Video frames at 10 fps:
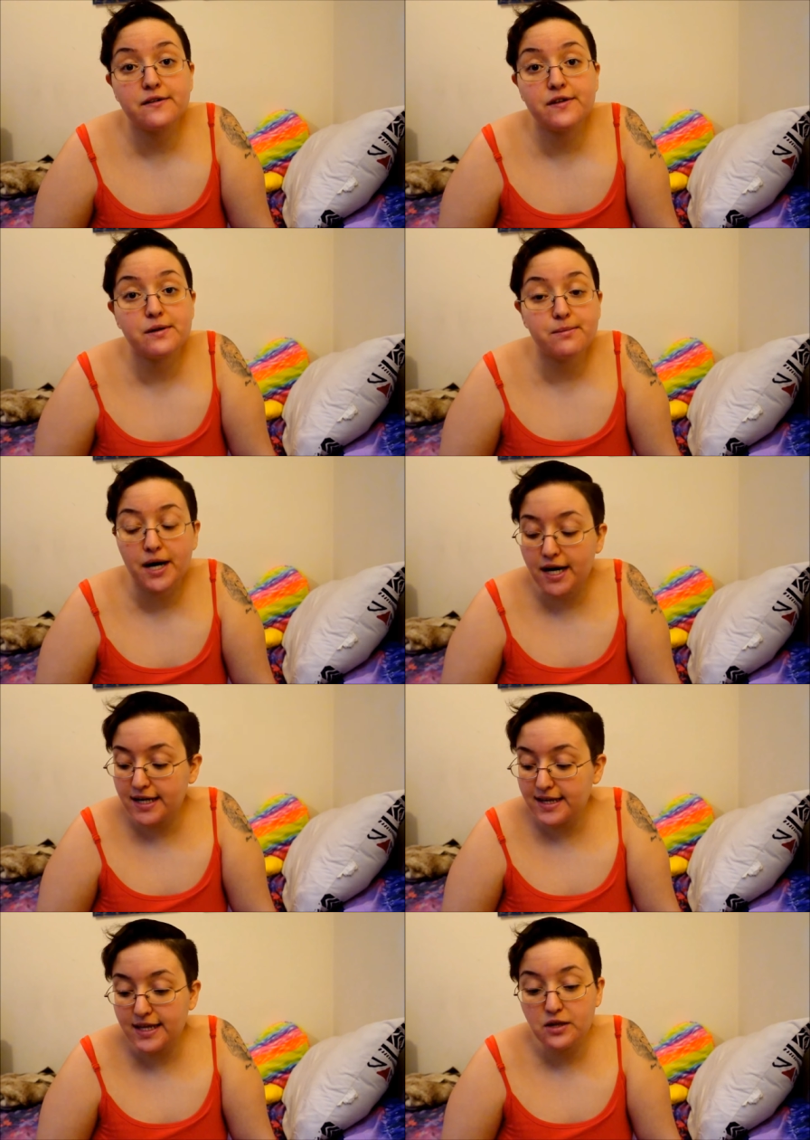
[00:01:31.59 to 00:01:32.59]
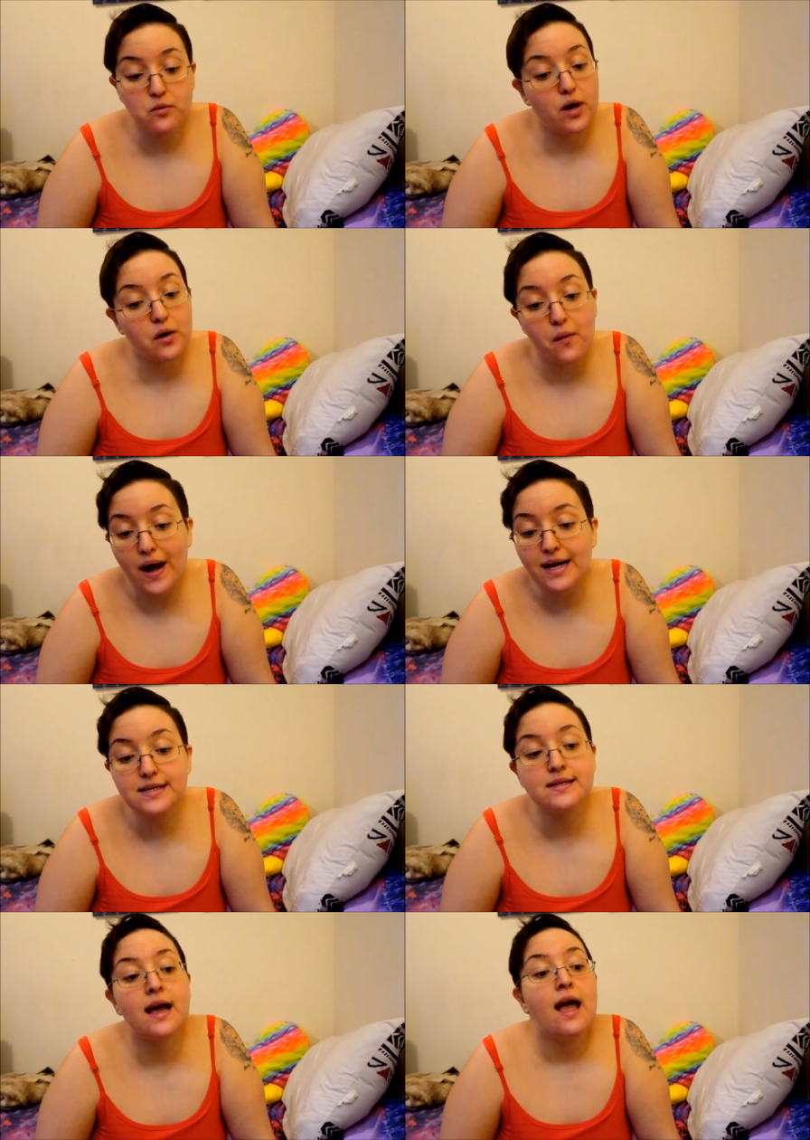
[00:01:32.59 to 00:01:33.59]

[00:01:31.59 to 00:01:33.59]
of your body that you want to wax